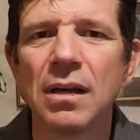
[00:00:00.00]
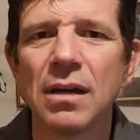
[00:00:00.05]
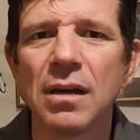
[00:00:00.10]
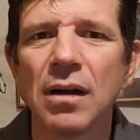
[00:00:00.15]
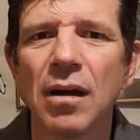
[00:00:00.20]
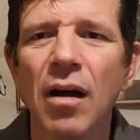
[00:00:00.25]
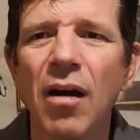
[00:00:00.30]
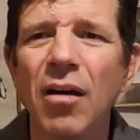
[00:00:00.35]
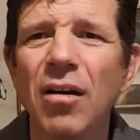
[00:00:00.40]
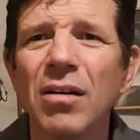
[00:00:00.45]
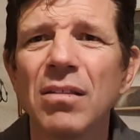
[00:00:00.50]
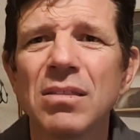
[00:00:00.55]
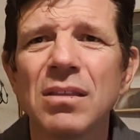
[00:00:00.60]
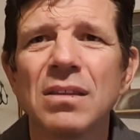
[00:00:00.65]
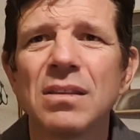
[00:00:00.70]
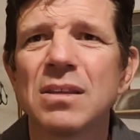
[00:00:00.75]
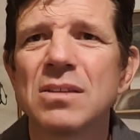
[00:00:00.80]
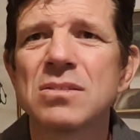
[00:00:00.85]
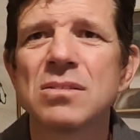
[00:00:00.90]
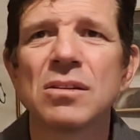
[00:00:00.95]
A heart
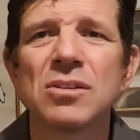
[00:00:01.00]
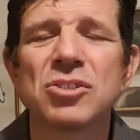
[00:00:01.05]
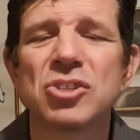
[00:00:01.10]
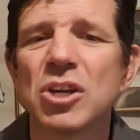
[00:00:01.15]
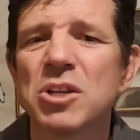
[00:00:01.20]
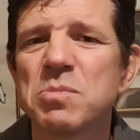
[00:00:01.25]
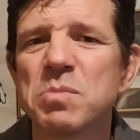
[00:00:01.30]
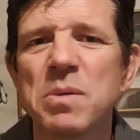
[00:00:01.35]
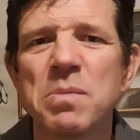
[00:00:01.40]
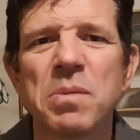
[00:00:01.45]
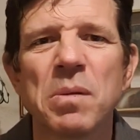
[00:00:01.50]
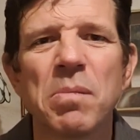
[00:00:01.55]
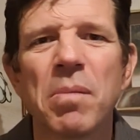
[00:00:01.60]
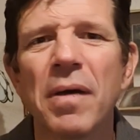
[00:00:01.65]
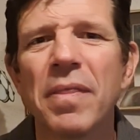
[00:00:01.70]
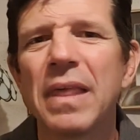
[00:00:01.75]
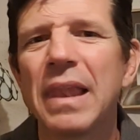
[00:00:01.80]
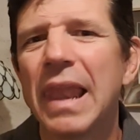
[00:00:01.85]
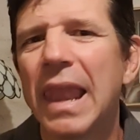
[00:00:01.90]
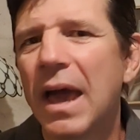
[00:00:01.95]
that does not judge people by
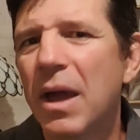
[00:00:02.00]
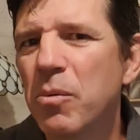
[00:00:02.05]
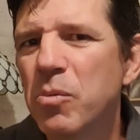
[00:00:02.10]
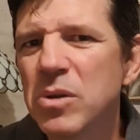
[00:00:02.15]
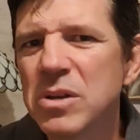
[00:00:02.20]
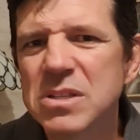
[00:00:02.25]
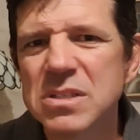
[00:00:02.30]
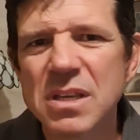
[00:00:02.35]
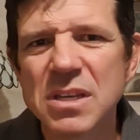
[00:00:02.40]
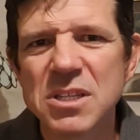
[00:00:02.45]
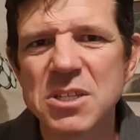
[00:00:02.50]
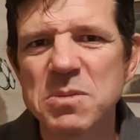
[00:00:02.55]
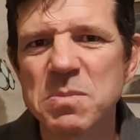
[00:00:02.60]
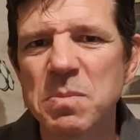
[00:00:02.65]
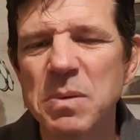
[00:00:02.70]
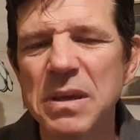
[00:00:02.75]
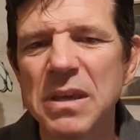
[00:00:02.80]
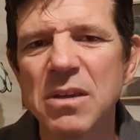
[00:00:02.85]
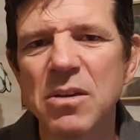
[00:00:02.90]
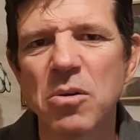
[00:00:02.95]
the language they
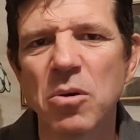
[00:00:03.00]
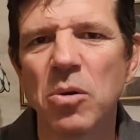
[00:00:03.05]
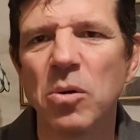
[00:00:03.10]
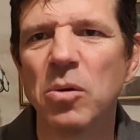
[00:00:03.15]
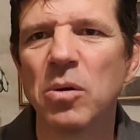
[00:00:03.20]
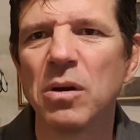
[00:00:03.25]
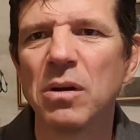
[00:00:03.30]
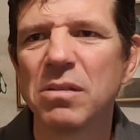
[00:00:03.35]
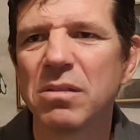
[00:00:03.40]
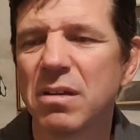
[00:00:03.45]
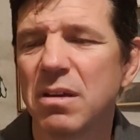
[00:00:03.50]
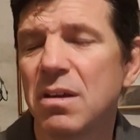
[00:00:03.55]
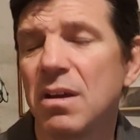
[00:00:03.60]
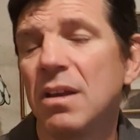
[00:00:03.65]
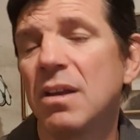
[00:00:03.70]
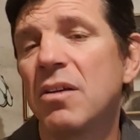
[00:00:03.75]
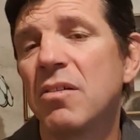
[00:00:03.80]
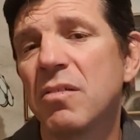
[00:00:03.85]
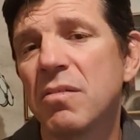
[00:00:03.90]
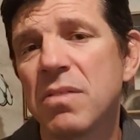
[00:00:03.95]
speak or the
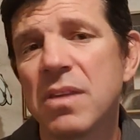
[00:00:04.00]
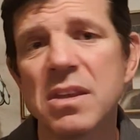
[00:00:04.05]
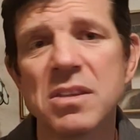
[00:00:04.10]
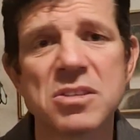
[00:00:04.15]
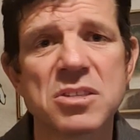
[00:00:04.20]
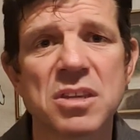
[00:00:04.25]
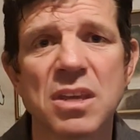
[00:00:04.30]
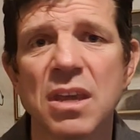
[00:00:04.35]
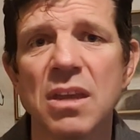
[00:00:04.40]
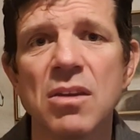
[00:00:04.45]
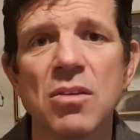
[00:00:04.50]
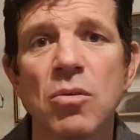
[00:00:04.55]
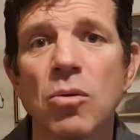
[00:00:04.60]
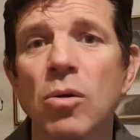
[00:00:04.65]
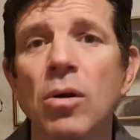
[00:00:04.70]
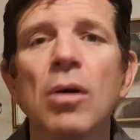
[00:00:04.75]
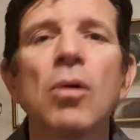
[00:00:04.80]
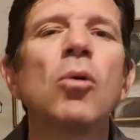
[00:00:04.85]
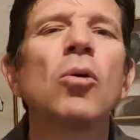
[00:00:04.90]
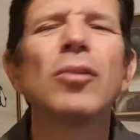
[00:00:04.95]
color of their skin
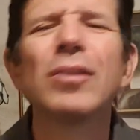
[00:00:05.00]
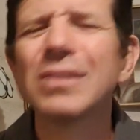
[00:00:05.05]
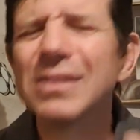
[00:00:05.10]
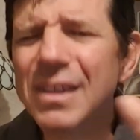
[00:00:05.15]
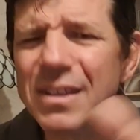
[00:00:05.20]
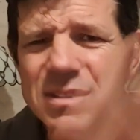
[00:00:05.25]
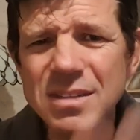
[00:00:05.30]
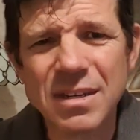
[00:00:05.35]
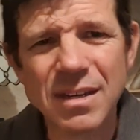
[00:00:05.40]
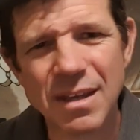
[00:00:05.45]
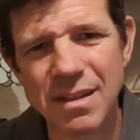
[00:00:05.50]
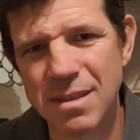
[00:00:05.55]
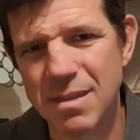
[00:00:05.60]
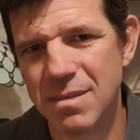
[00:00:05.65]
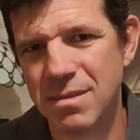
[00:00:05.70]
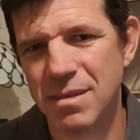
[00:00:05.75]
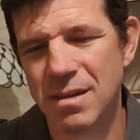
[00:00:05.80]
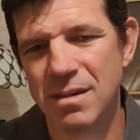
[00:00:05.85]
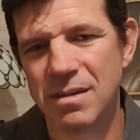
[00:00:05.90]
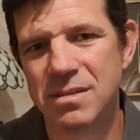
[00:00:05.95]
or a dozen other
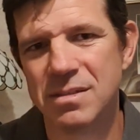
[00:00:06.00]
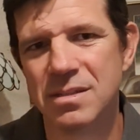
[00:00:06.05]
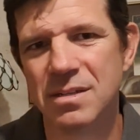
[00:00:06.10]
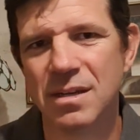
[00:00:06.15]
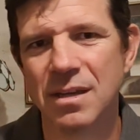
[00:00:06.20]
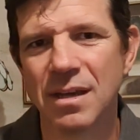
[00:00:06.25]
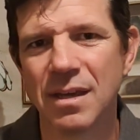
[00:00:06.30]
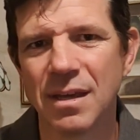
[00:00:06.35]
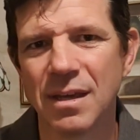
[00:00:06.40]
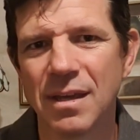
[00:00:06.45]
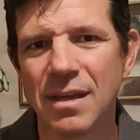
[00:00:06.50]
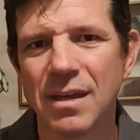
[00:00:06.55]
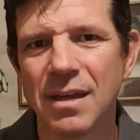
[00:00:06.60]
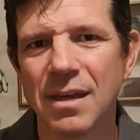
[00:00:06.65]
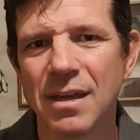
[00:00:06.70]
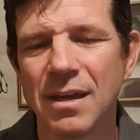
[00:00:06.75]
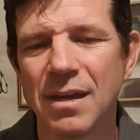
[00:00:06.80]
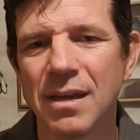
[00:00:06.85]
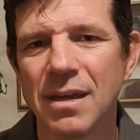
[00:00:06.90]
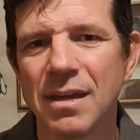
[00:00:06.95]
things.
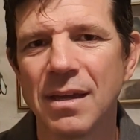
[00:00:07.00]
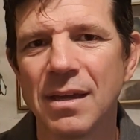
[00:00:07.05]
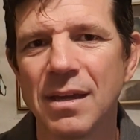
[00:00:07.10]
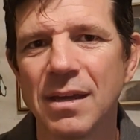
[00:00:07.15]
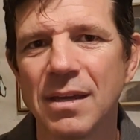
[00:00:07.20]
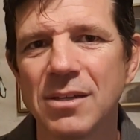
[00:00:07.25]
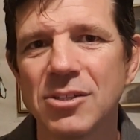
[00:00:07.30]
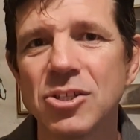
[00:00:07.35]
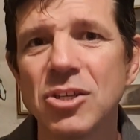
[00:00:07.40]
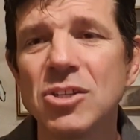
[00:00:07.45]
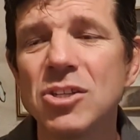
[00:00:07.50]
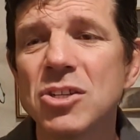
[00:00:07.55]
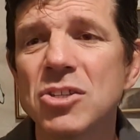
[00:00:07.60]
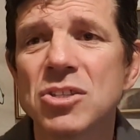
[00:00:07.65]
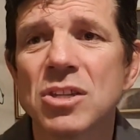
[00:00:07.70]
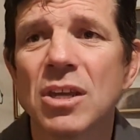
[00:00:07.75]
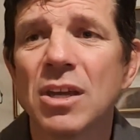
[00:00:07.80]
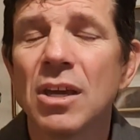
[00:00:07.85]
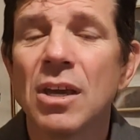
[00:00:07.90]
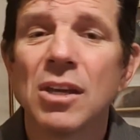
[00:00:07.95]
She
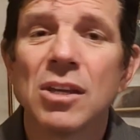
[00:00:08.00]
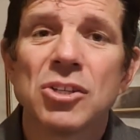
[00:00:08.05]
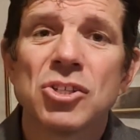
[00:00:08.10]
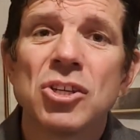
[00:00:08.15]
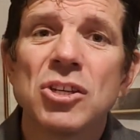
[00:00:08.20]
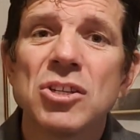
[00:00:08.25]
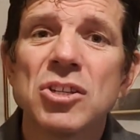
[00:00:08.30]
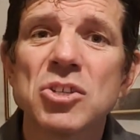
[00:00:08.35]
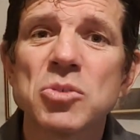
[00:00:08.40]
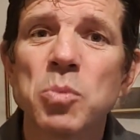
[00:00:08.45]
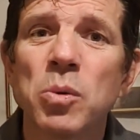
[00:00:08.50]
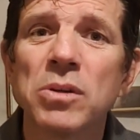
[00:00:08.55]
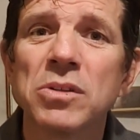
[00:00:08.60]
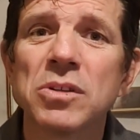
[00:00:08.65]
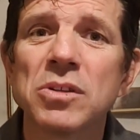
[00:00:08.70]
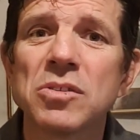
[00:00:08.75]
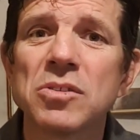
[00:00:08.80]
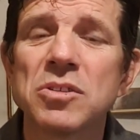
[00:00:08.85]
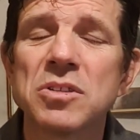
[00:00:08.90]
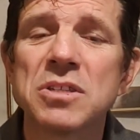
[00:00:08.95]
just
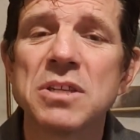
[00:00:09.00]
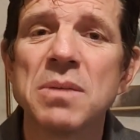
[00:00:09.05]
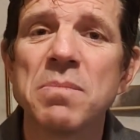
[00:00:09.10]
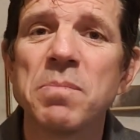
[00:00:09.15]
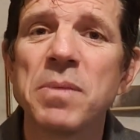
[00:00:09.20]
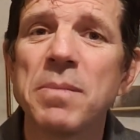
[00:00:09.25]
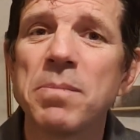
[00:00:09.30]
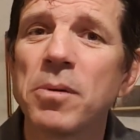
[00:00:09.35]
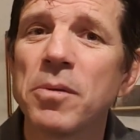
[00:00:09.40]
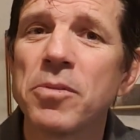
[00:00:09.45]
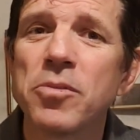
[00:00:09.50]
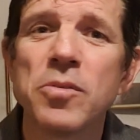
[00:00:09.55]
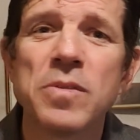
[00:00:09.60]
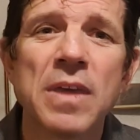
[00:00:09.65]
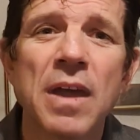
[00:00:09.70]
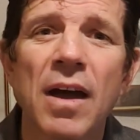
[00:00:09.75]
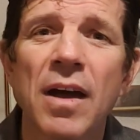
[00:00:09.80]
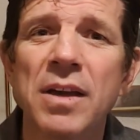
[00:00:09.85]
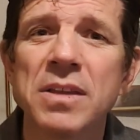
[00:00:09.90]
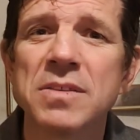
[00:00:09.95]
wanted to see people through
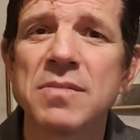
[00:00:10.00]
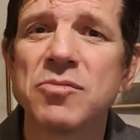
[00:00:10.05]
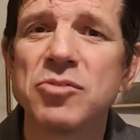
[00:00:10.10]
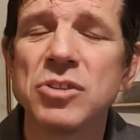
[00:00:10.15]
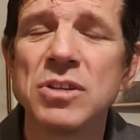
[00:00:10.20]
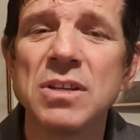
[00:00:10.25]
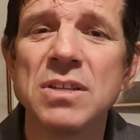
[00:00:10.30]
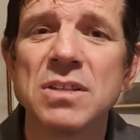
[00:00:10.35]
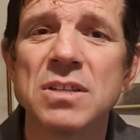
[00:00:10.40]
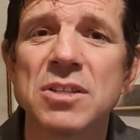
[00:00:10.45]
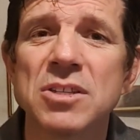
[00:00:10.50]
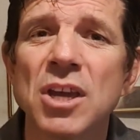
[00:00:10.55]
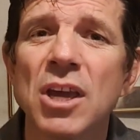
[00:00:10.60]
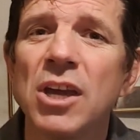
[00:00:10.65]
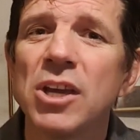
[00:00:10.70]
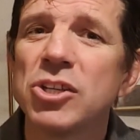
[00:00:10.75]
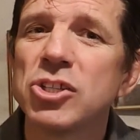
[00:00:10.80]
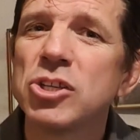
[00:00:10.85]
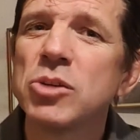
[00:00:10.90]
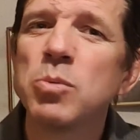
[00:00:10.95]
the eyes of Jesus.
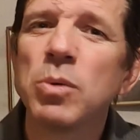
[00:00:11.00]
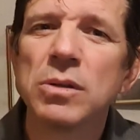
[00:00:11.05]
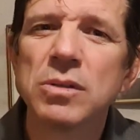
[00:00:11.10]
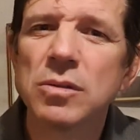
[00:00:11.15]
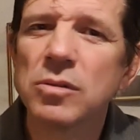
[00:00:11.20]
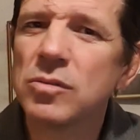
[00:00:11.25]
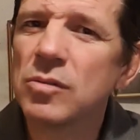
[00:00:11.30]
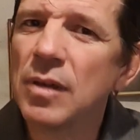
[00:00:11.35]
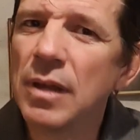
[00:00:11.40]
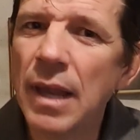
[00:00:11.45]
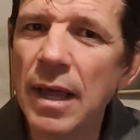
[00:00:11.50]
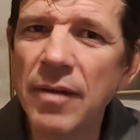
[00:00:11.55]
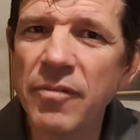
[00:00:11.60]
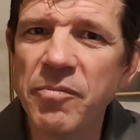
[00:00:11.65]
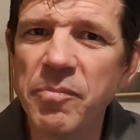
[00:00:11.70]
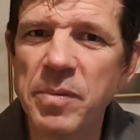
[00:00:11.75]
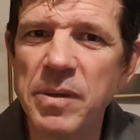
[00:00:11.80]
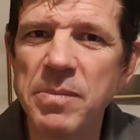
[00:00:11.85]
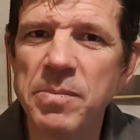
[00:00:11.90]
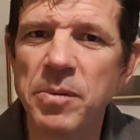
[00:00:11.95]
She wanted to love
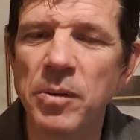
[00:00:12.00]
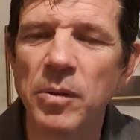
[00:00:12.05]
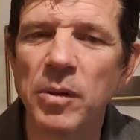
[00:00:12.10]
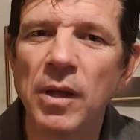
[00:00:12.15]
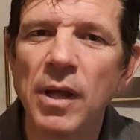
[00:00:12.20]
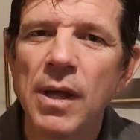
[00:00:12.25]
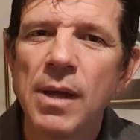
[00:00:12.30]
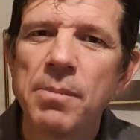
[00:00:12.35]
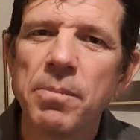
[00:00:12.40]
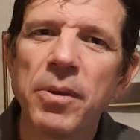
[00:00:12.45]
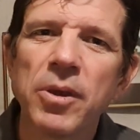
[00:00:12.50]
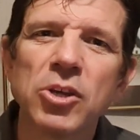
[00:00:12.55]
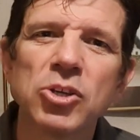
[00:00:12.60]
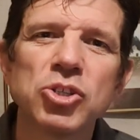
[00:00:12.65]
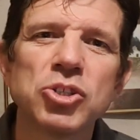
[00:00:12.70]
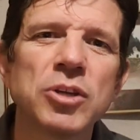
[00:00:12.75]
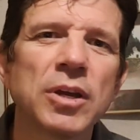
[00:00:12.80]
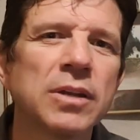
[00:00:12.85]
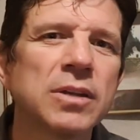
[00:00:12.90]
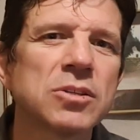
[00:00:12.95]
people because
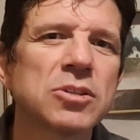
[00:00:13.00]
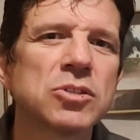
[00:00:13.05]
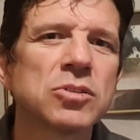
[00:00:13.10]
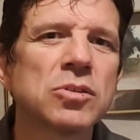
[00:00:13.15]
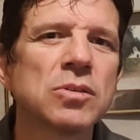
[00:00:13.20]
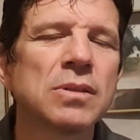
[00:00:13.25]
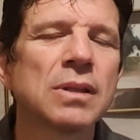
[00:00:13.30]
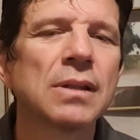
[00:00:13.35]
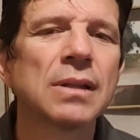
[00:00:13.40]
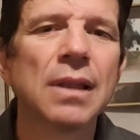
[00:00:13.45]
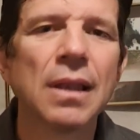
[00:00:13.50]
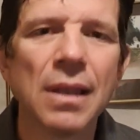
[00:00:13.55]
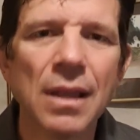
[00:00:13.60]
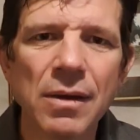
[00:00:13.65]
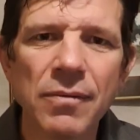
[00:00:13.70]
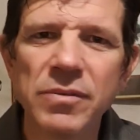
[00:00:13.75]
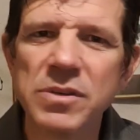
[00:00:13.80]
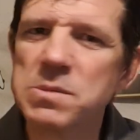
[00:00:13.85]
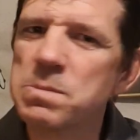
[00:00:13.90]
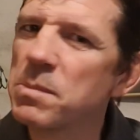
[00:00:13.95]
she understood that
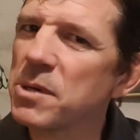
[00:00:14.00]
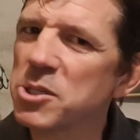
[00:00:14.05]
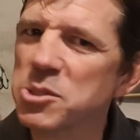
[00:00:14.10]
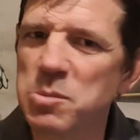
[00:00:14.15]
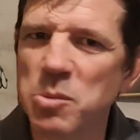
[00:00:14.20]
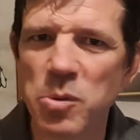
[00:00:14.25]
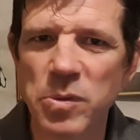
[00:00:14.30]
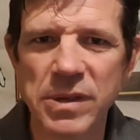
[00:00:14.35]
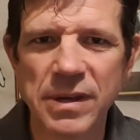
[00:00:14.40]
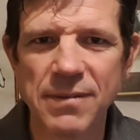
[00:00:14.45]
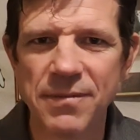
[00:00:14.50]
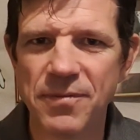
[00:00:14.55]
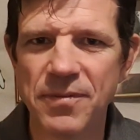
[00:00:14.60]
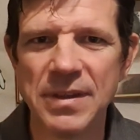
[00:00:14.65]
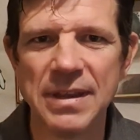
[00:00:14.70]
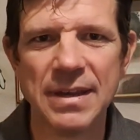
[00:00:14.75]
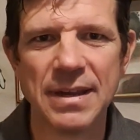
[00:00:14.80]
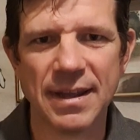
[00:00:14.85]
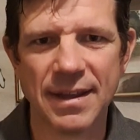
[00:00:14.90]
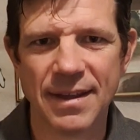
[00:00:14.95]
love is much more than a
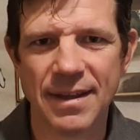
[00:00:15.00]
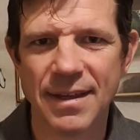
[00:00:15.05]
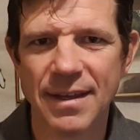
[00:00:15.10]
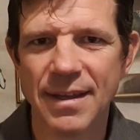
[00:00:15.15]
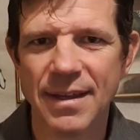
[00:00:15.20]
feeling.